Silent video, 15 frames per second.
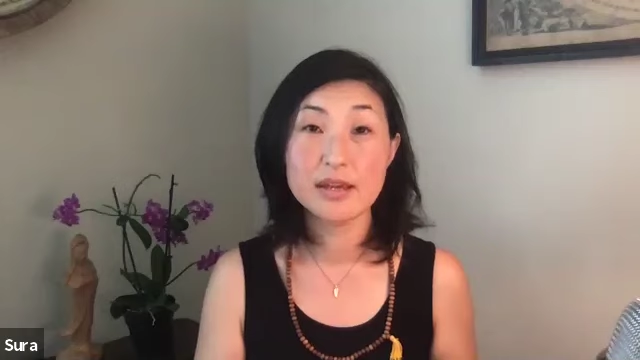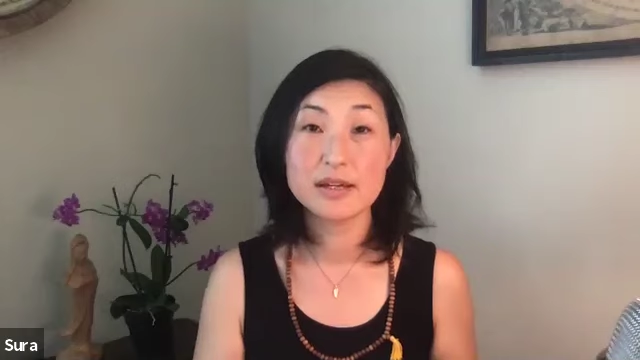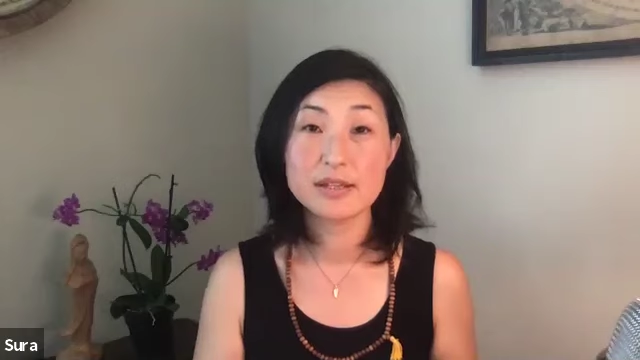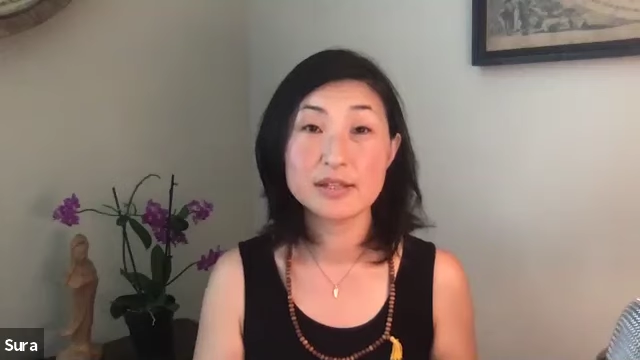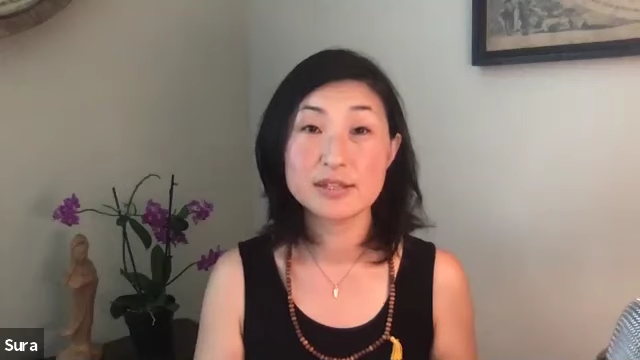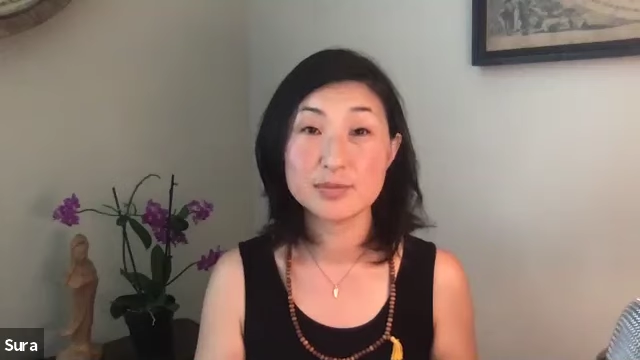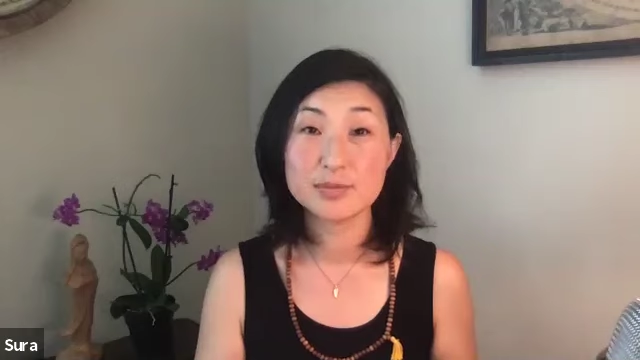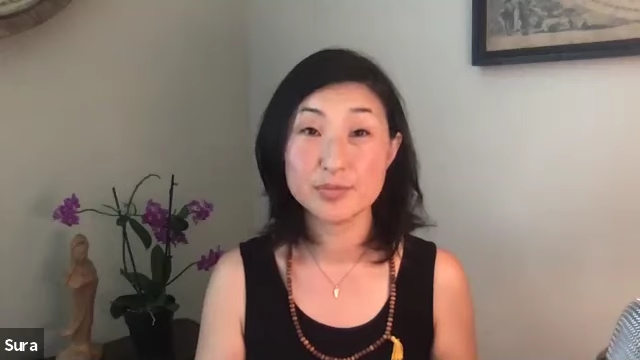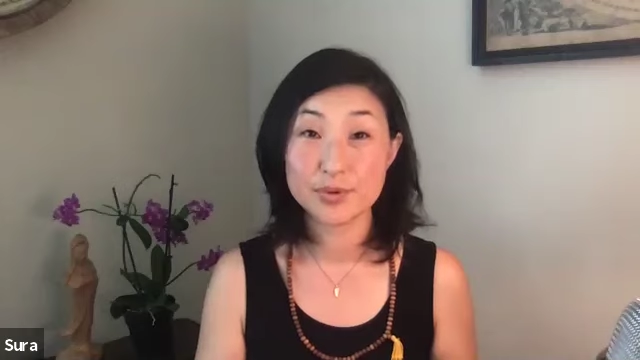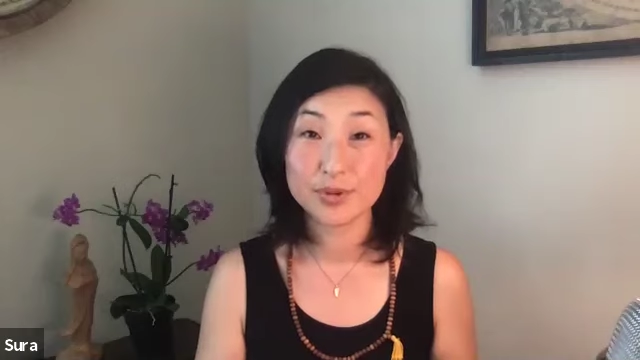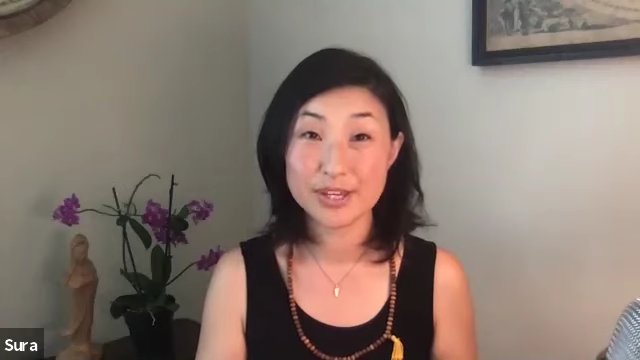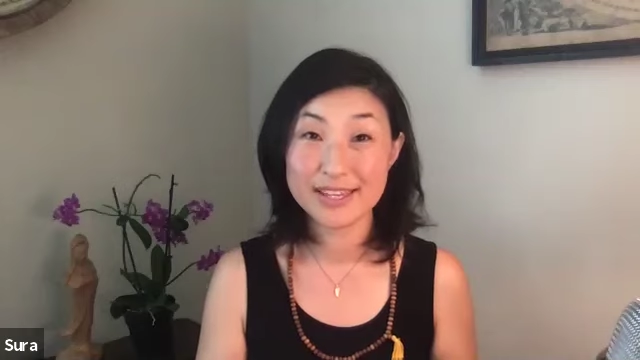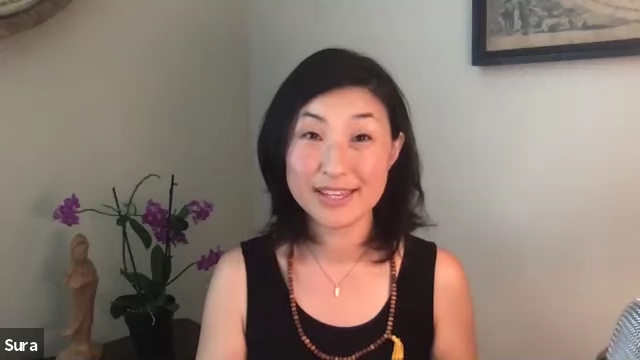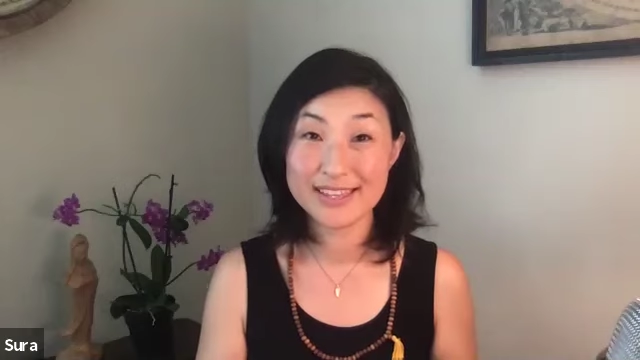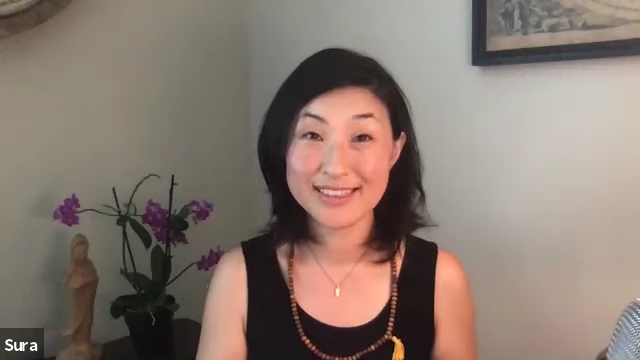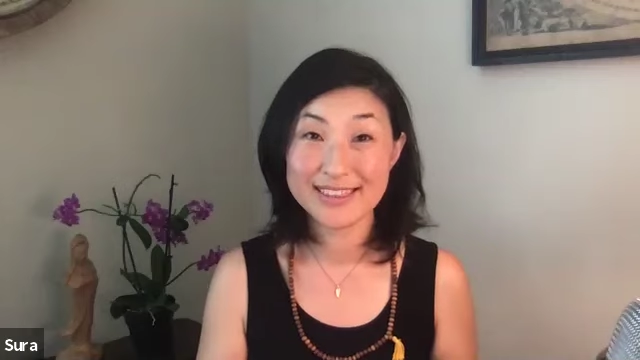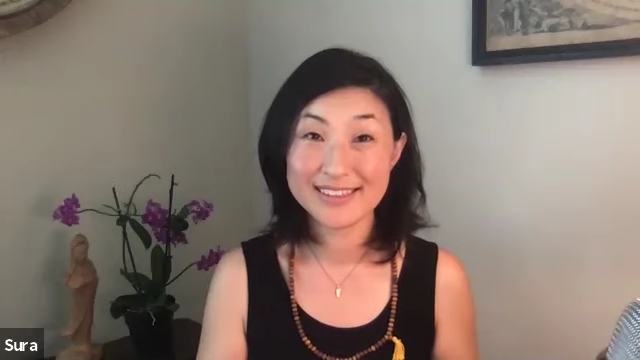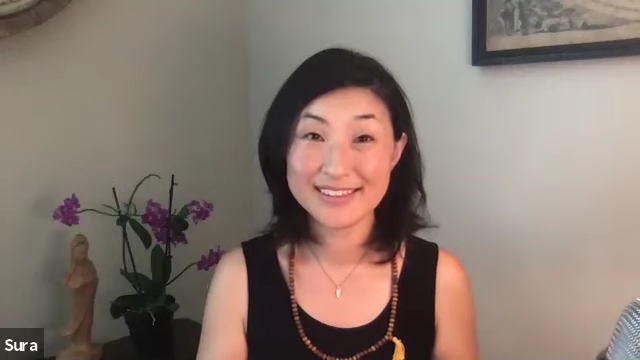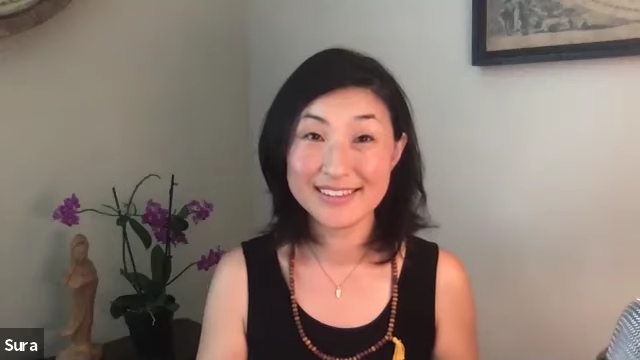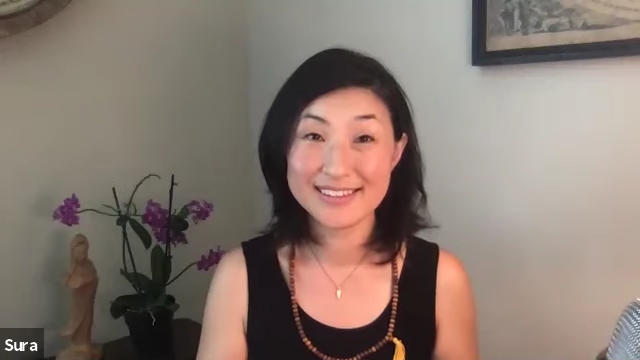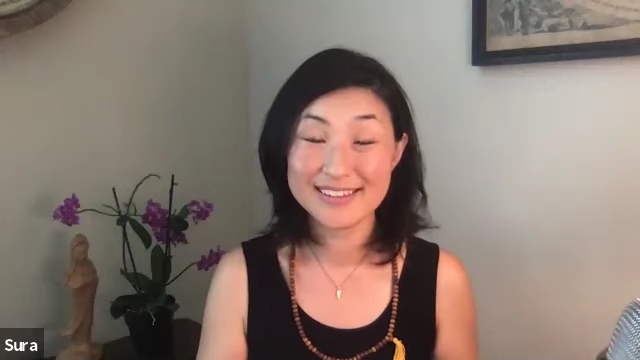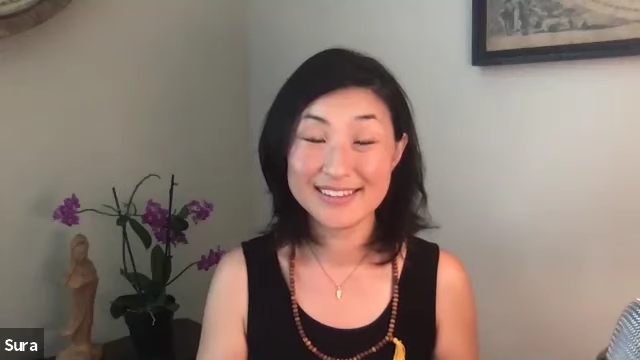to breathe,
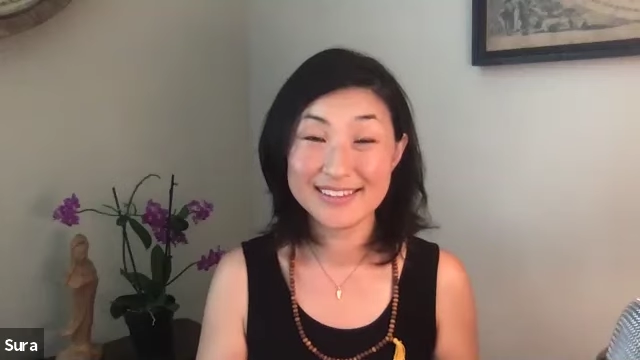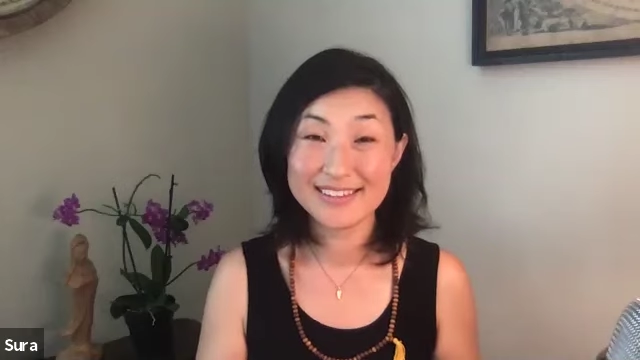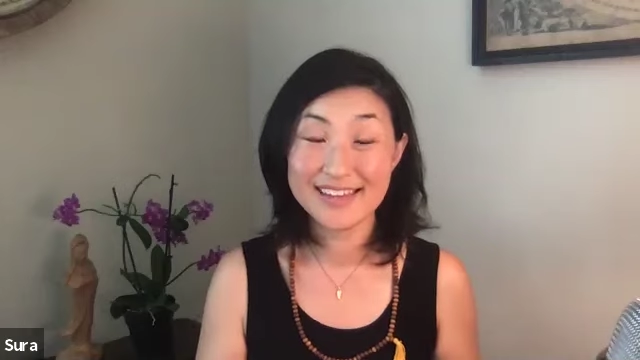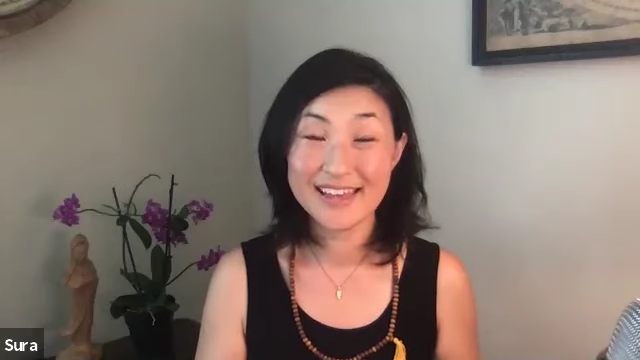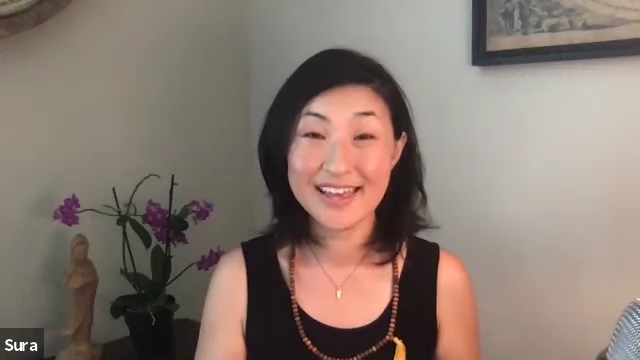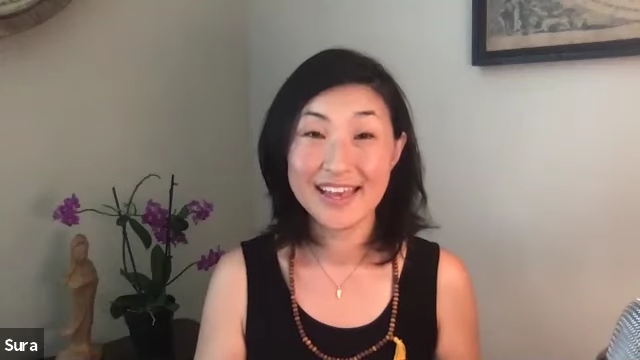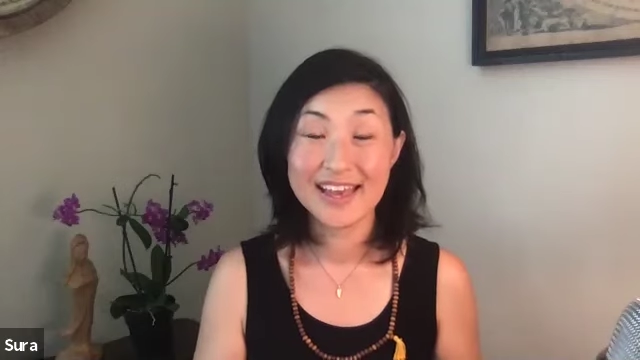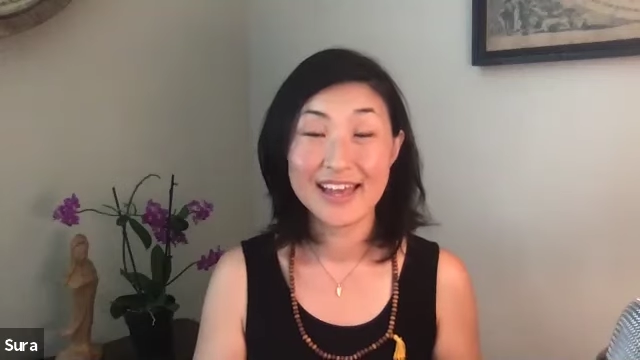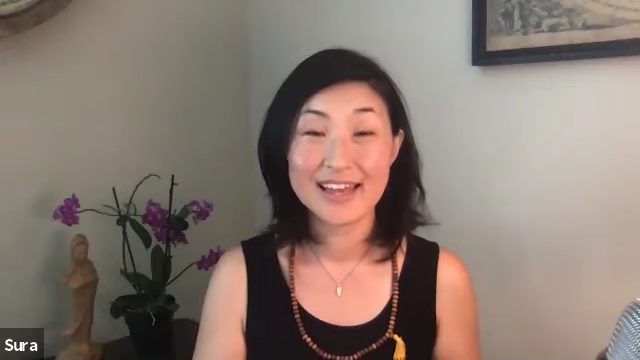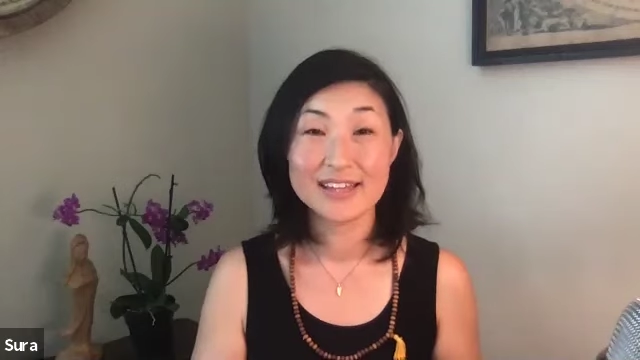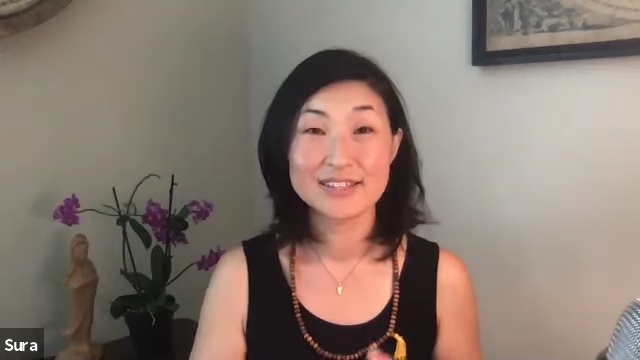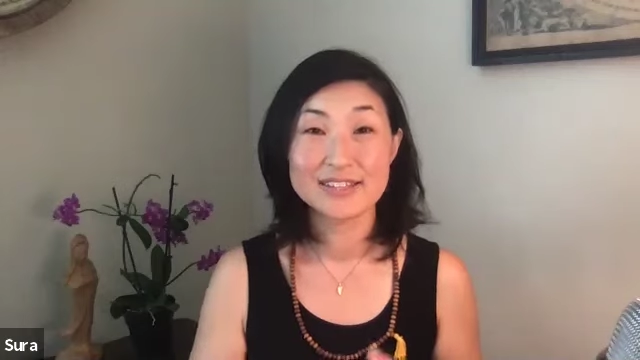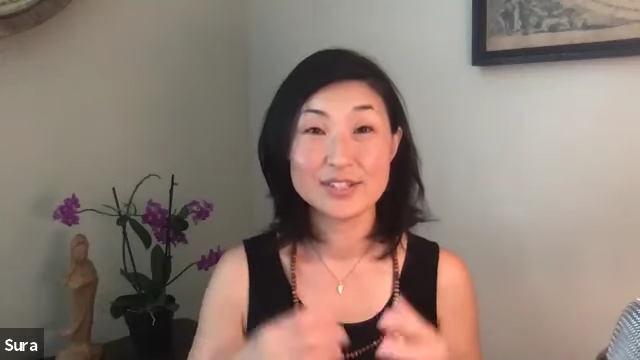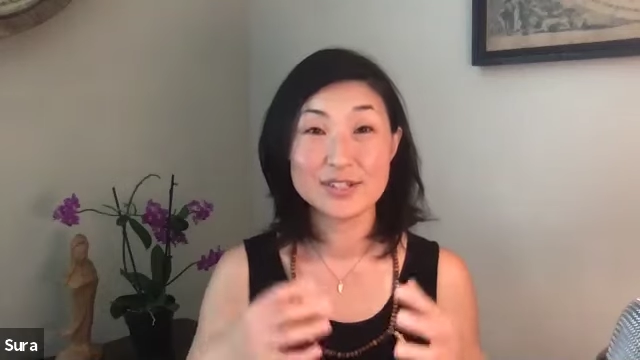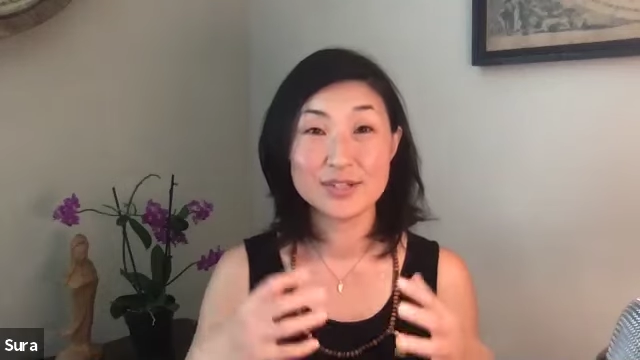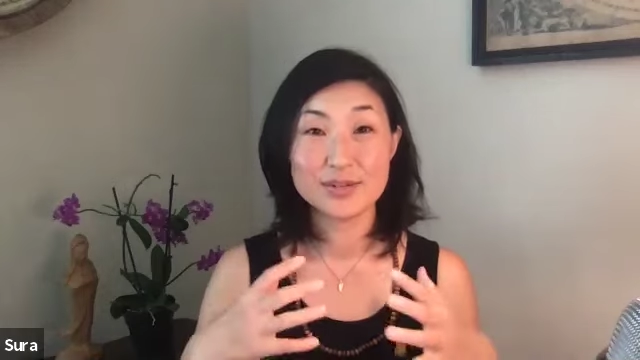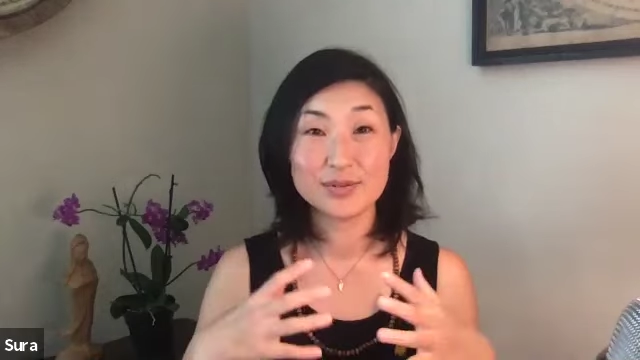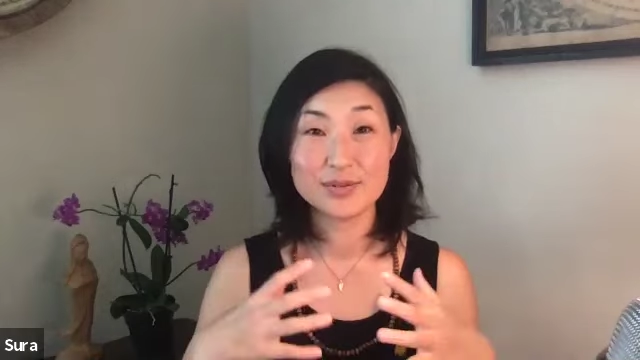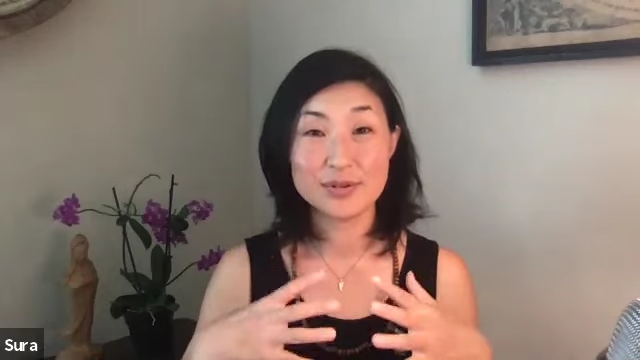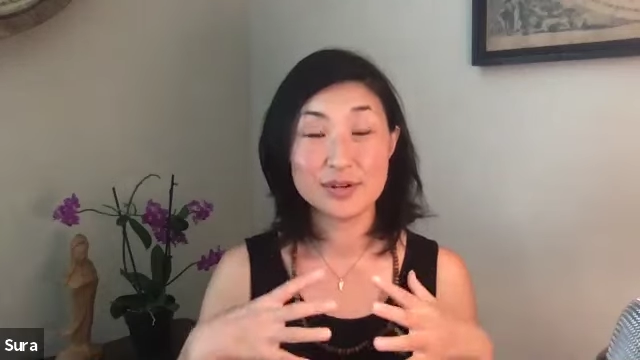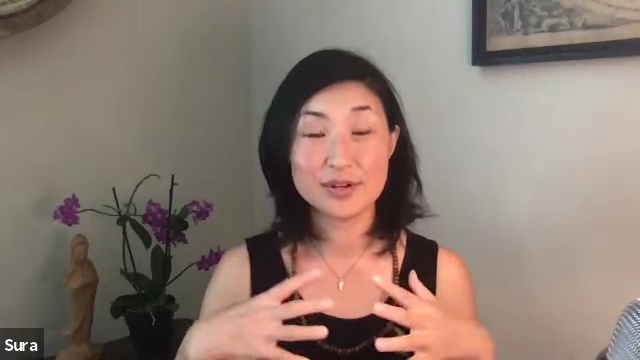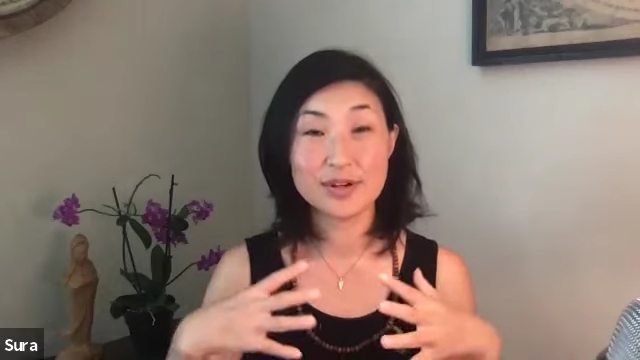and to